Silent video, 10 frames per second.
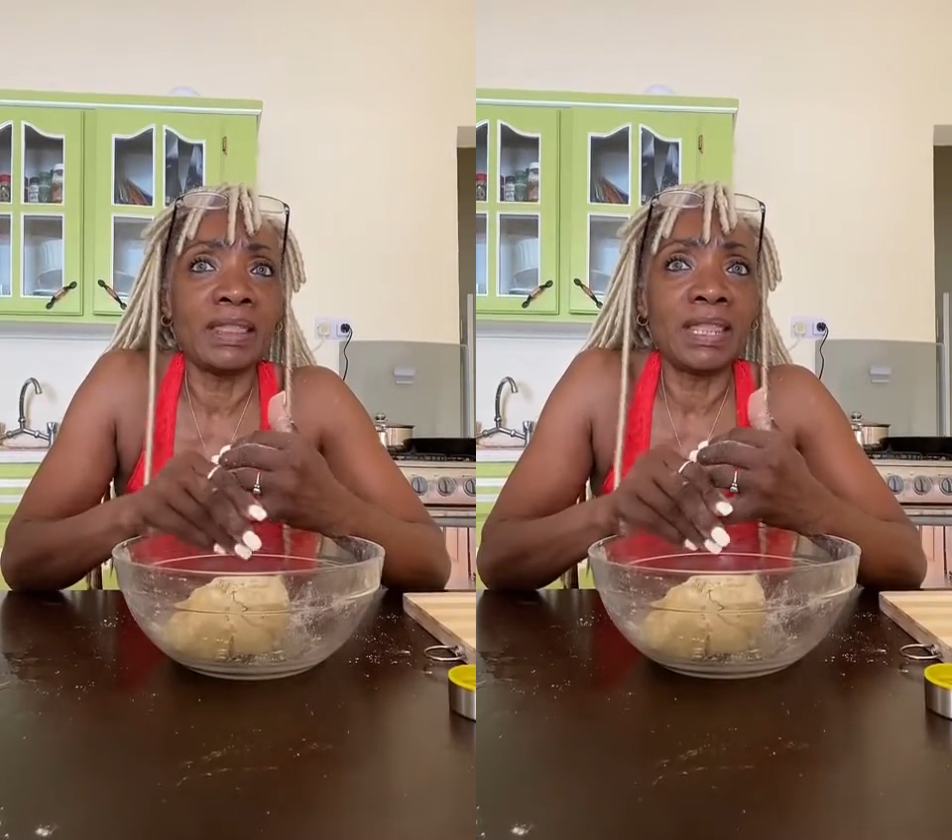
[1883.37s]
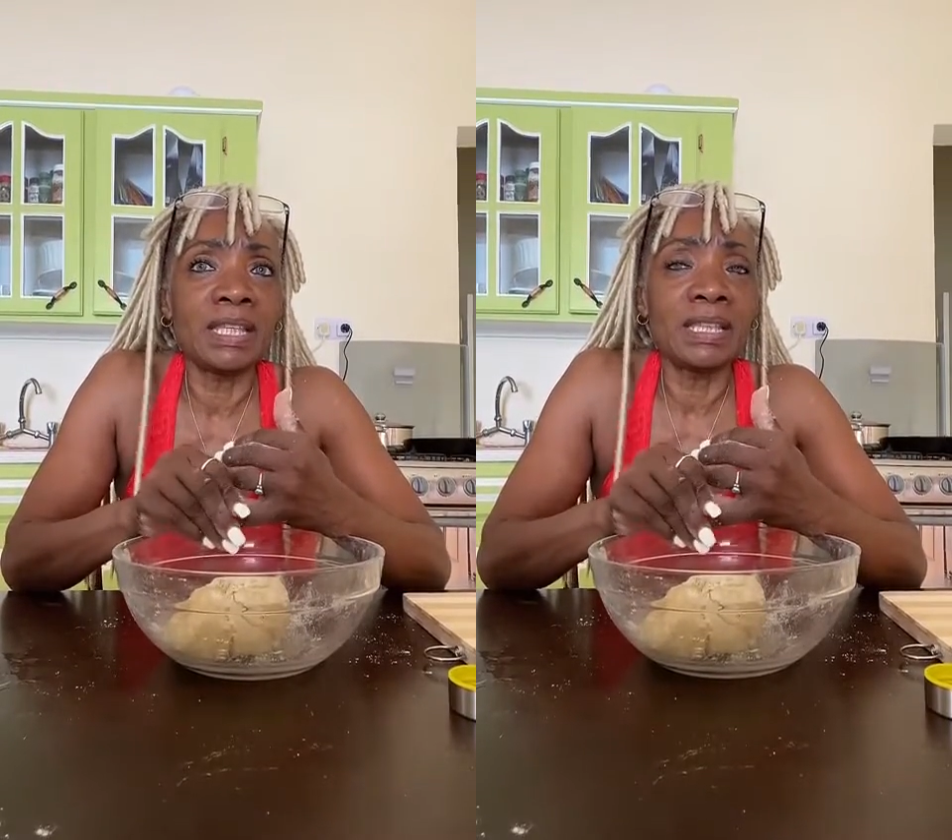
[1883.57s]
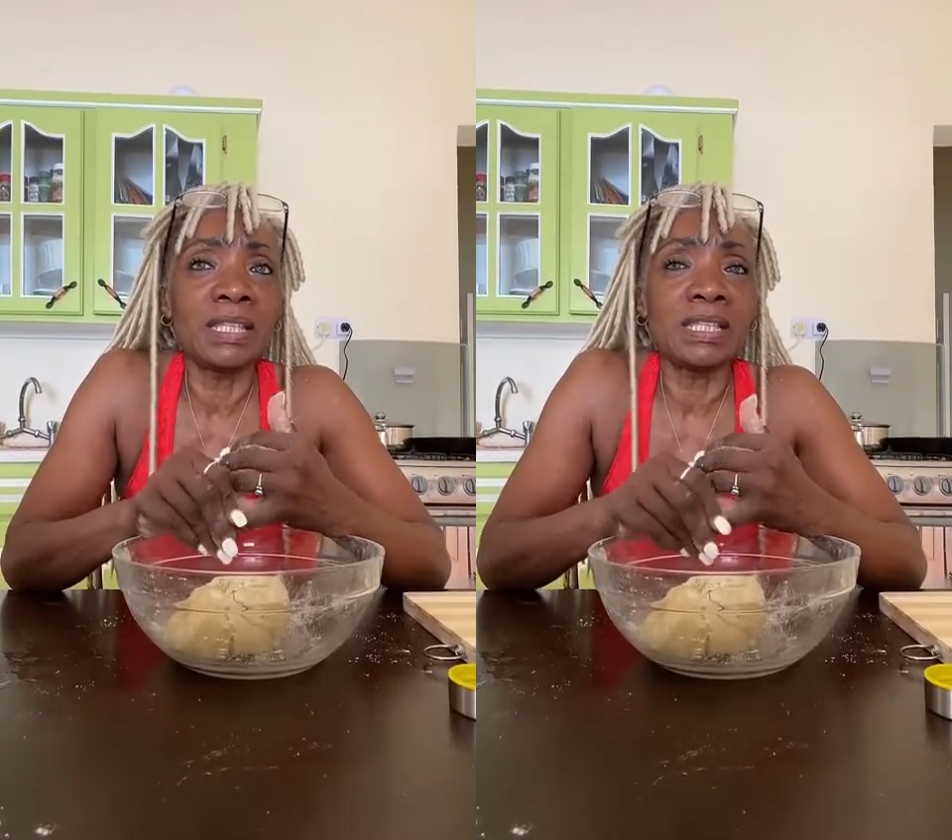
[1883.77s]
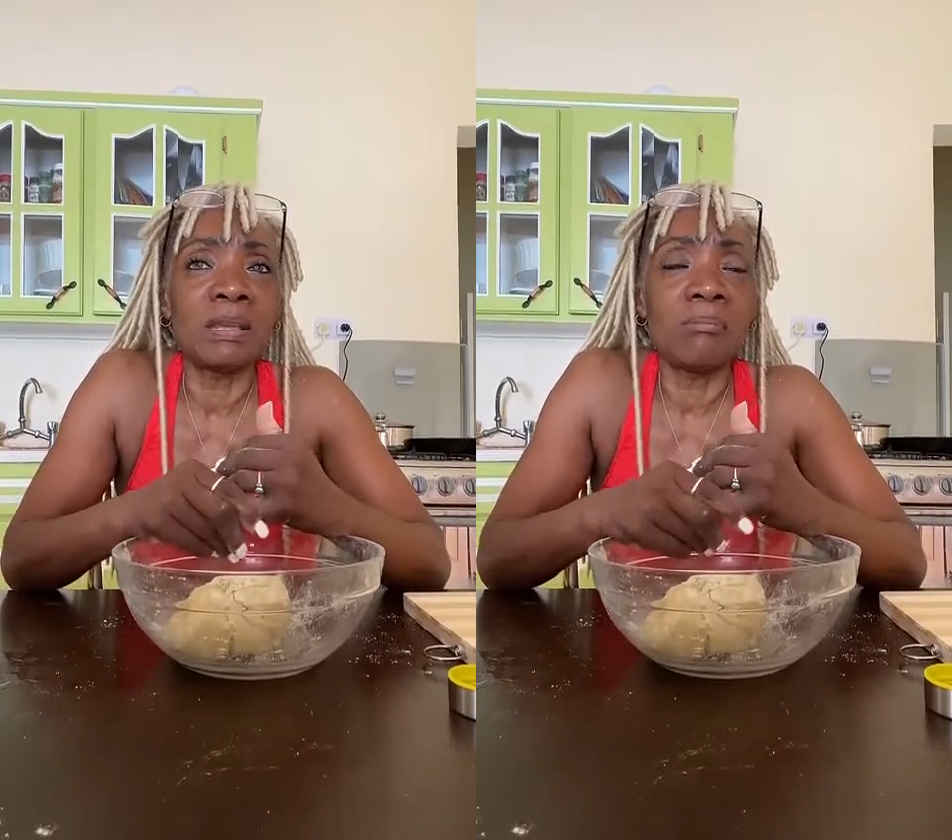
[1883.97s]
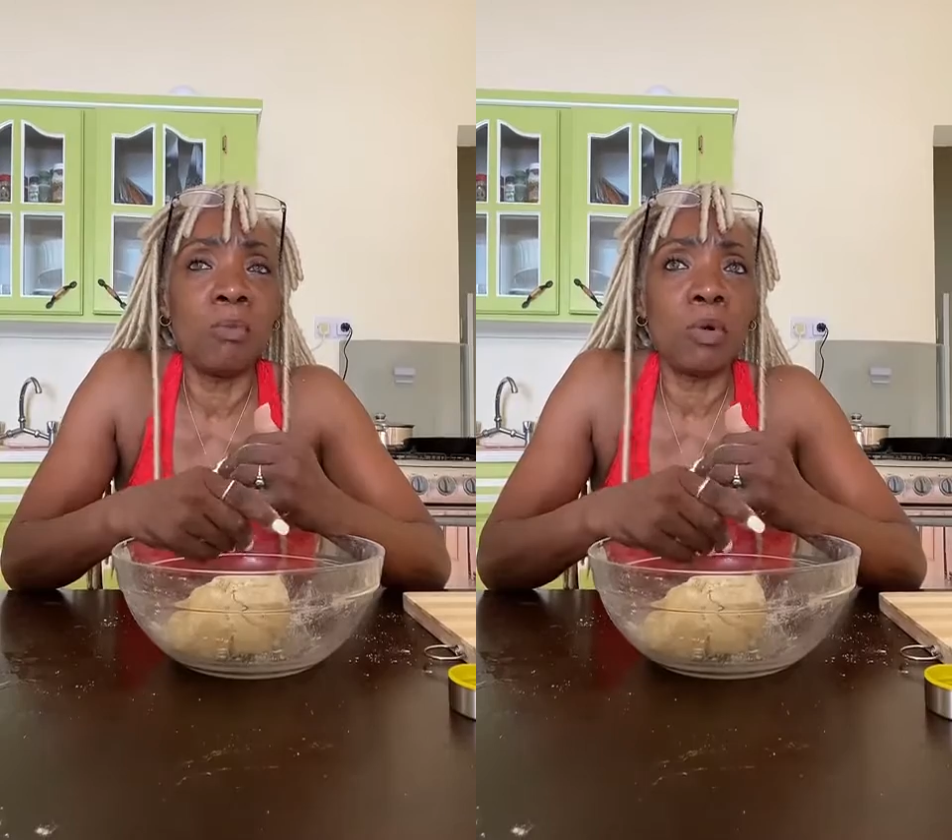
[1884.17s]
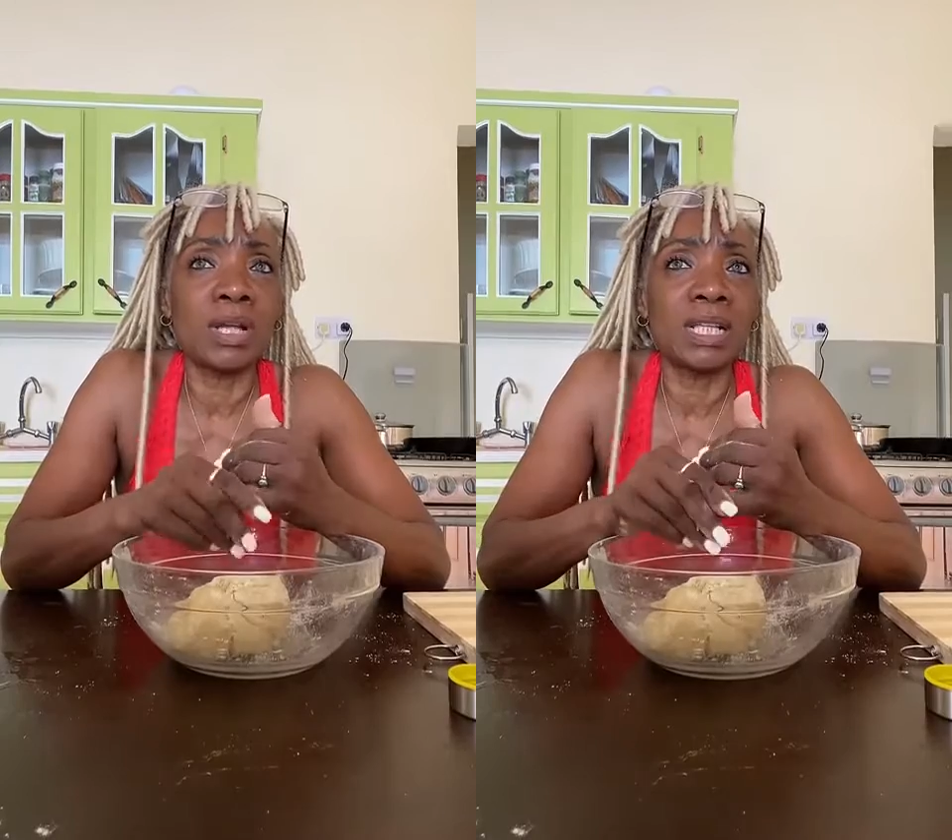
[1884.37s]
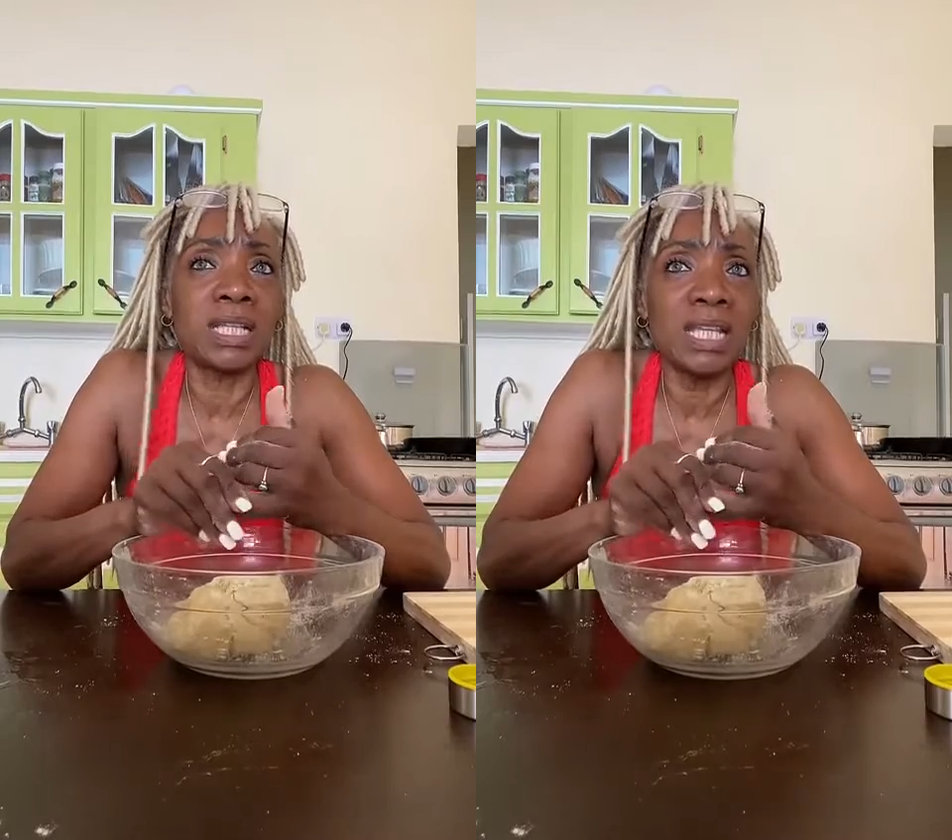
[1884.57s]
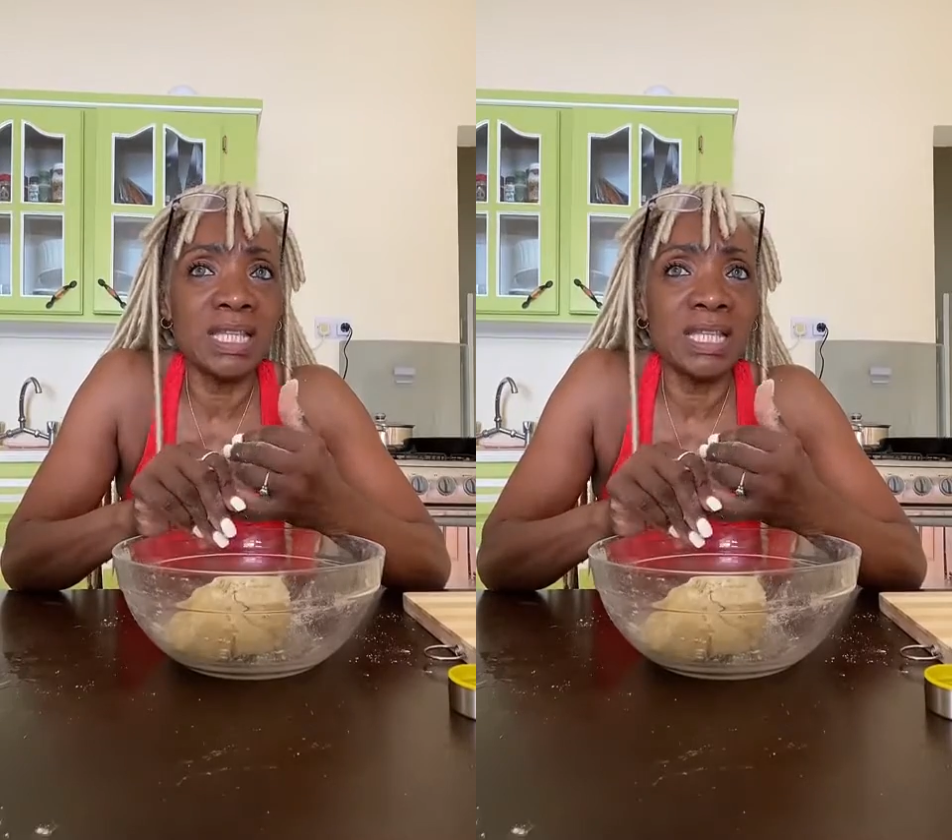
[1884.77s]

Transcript: the foolishness.